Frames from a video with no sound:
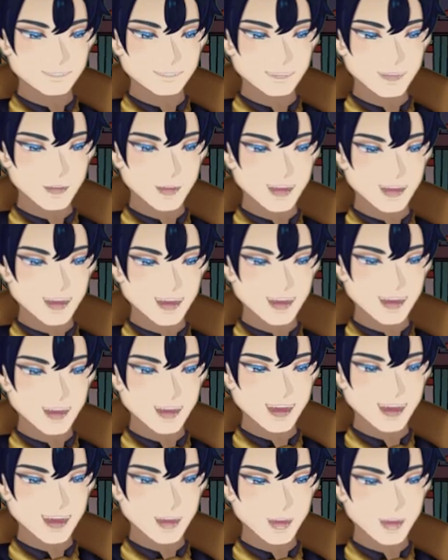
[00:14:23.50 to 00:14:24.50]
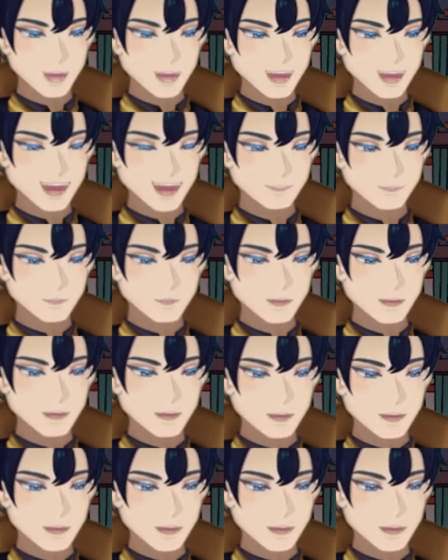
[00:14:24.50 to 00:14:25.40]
a man and several half-grown